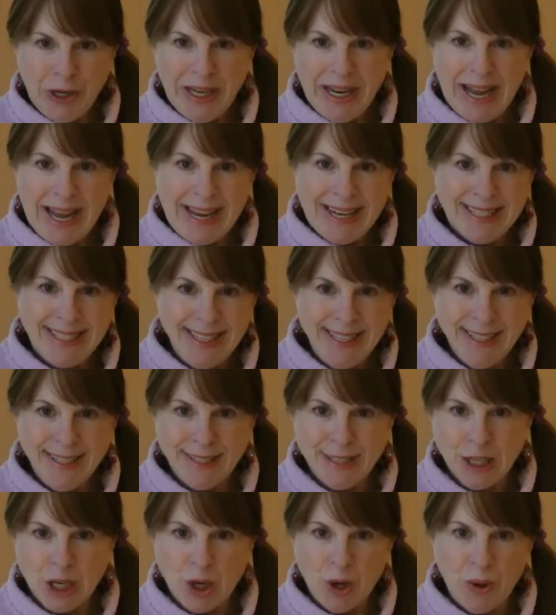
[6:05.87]
good
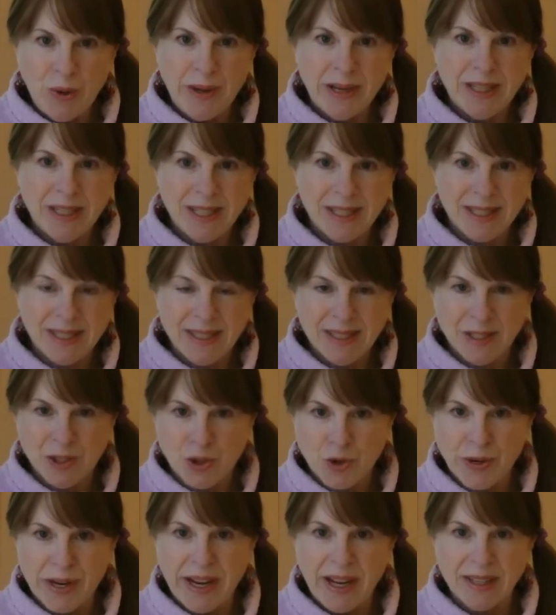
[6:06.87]
idea to go into
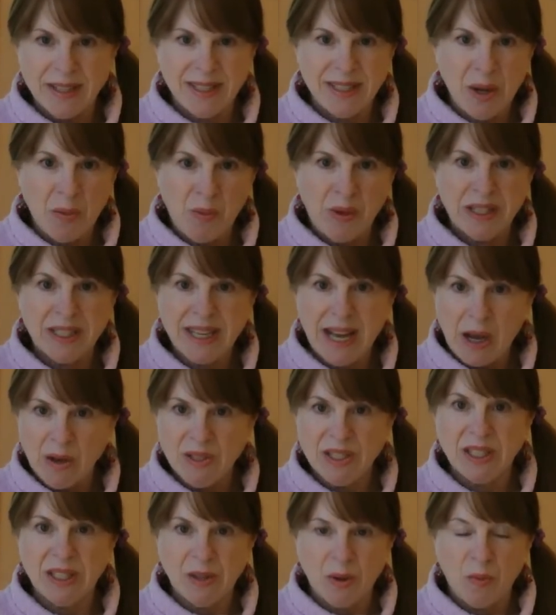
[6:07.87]
someone's
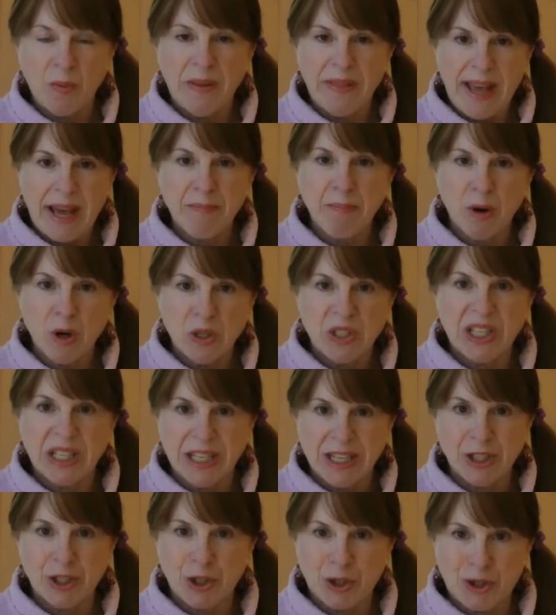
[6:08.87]
house when that
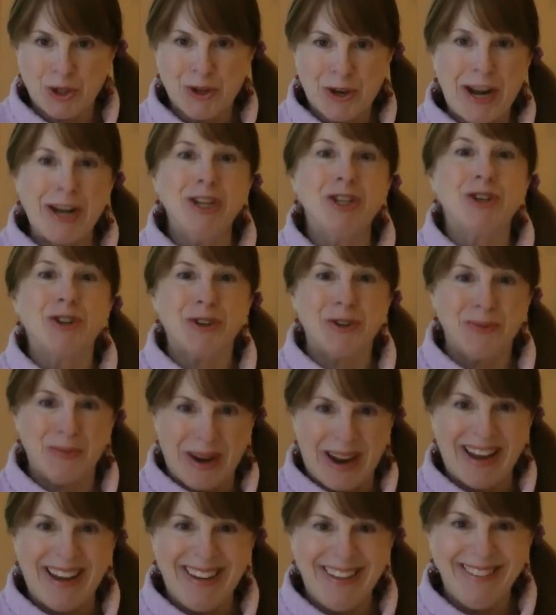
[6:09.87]
person is a stranger,
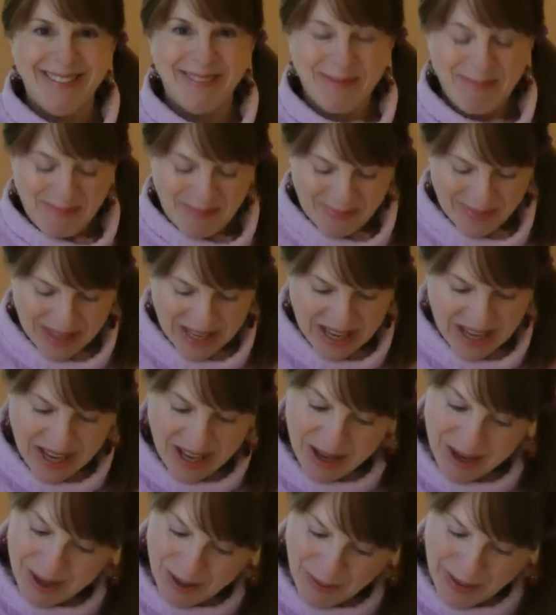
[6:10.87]
right?
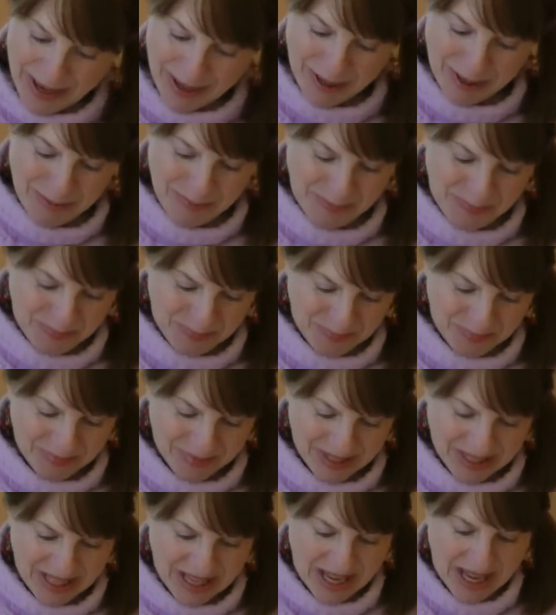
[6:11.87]
Well,
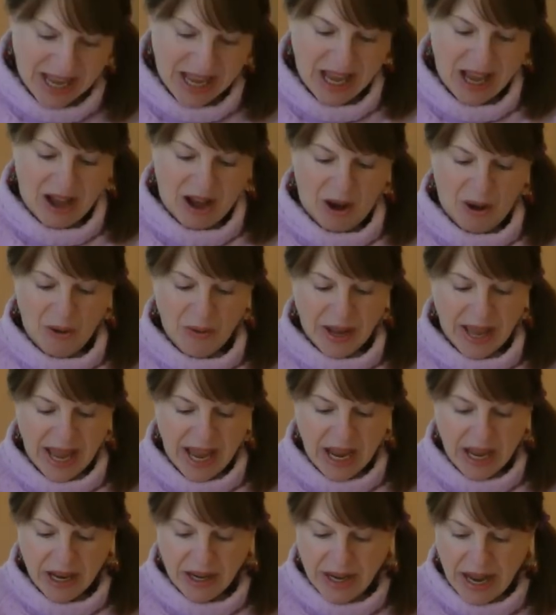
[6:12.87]

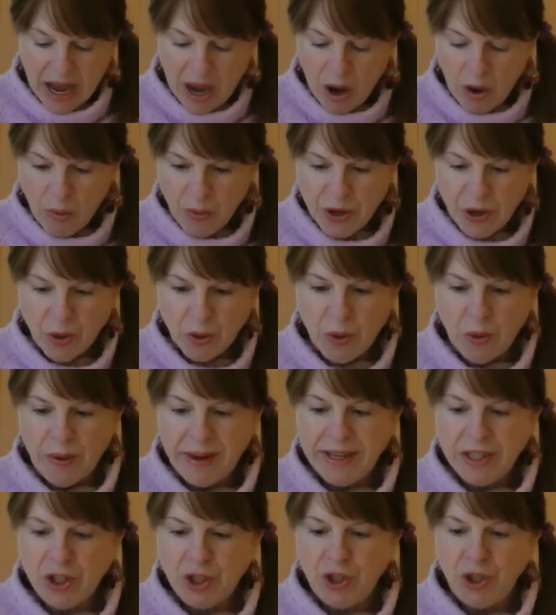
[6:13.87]
okay, and now you're
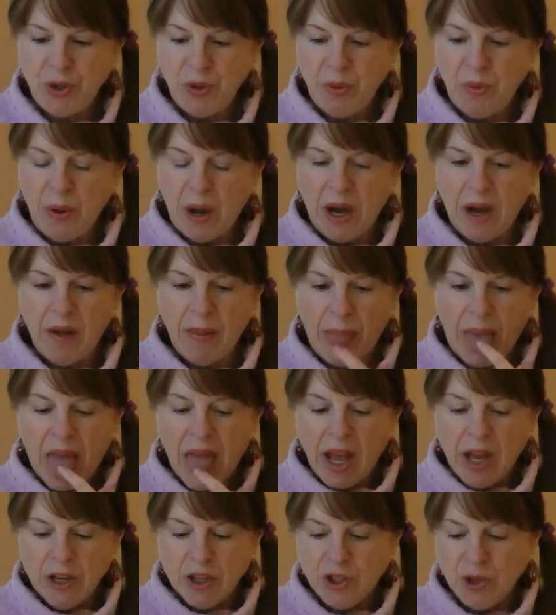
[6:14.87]
going to
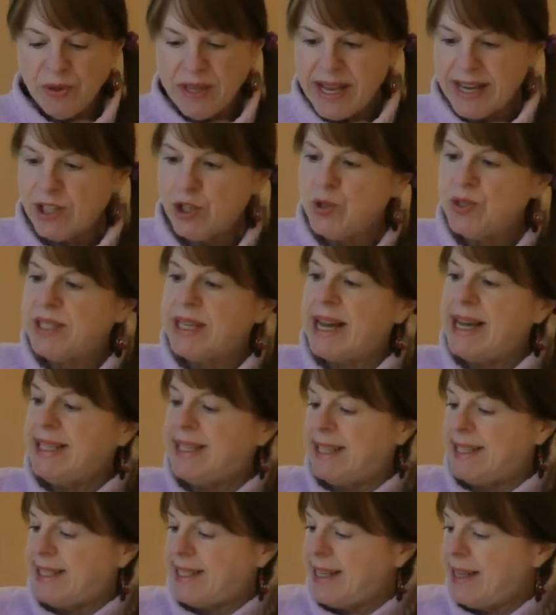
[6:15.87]
do the
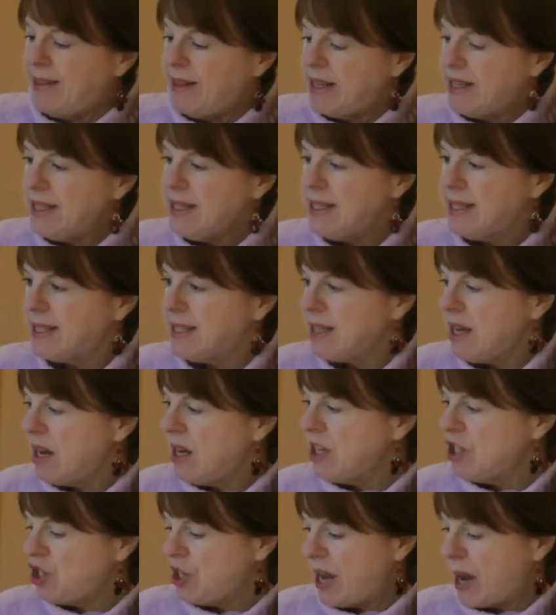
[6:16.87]
exercises in this
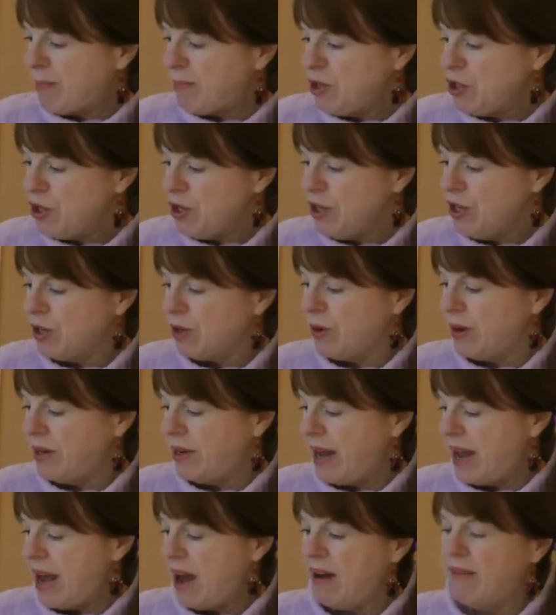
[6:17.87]
chapter. You're
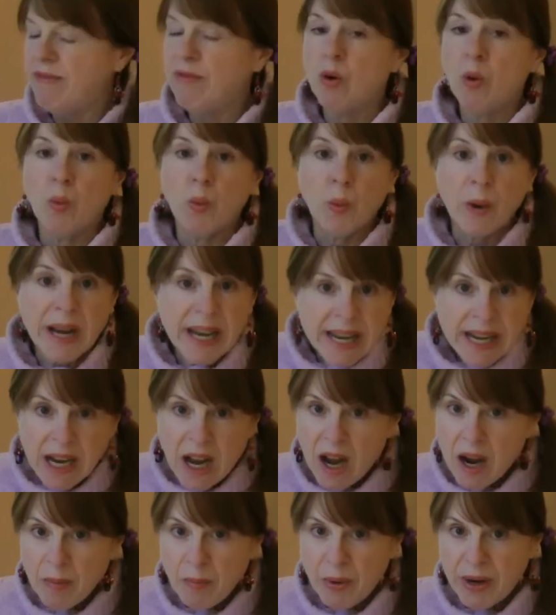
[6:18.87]
going to have reading
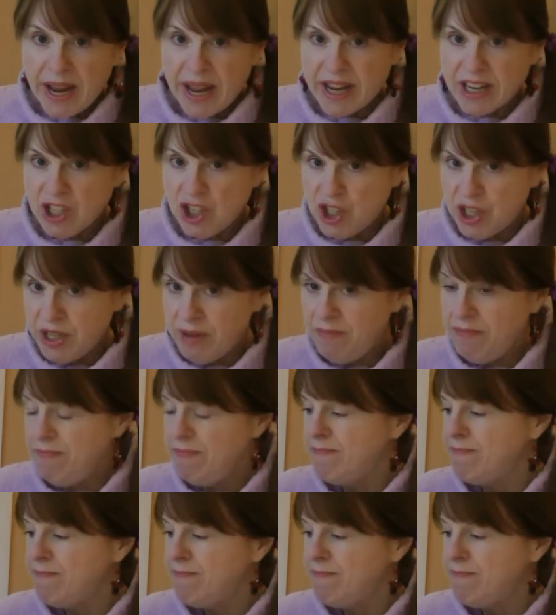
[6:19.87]
comprehension,